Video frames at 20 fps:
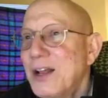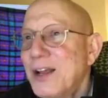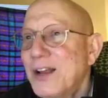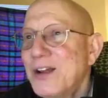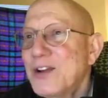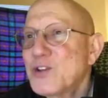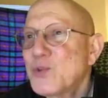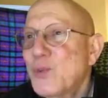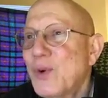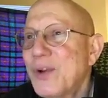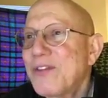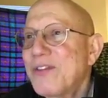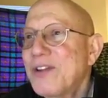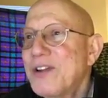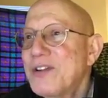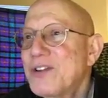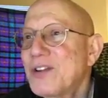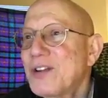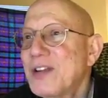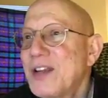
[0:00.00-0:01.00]
It is one
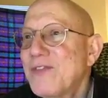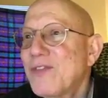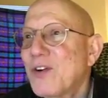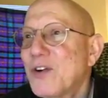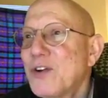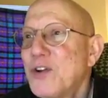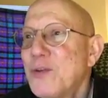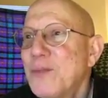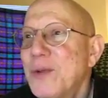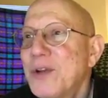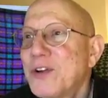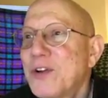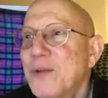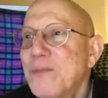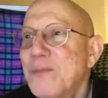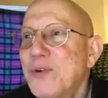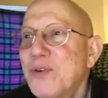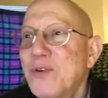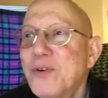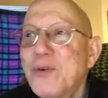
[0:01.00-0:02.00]
thing to leave our human
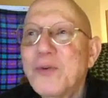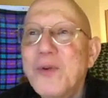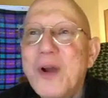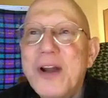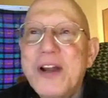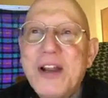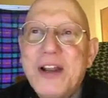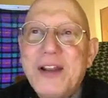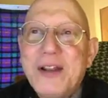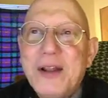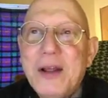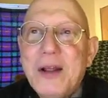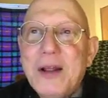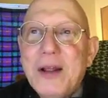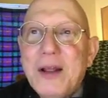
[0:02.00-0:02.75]
computer running,